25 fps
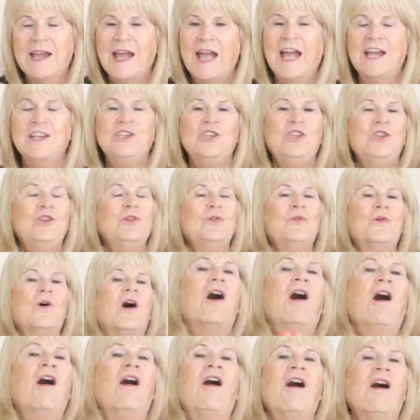And you
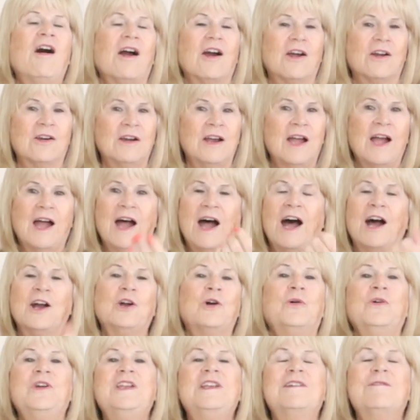are a
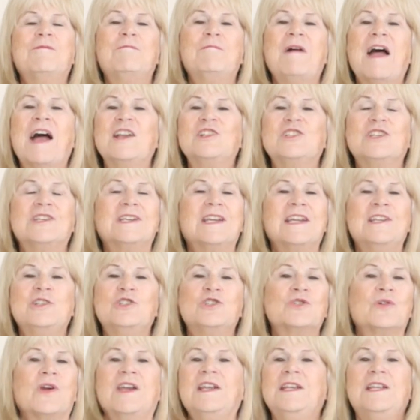Queen of Magic in
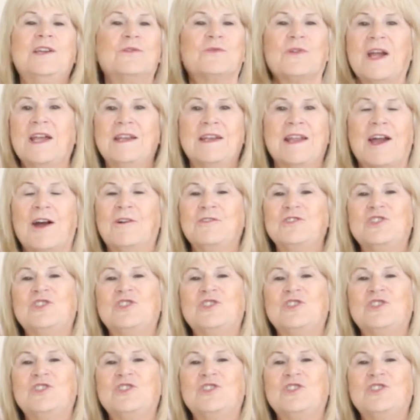training right now,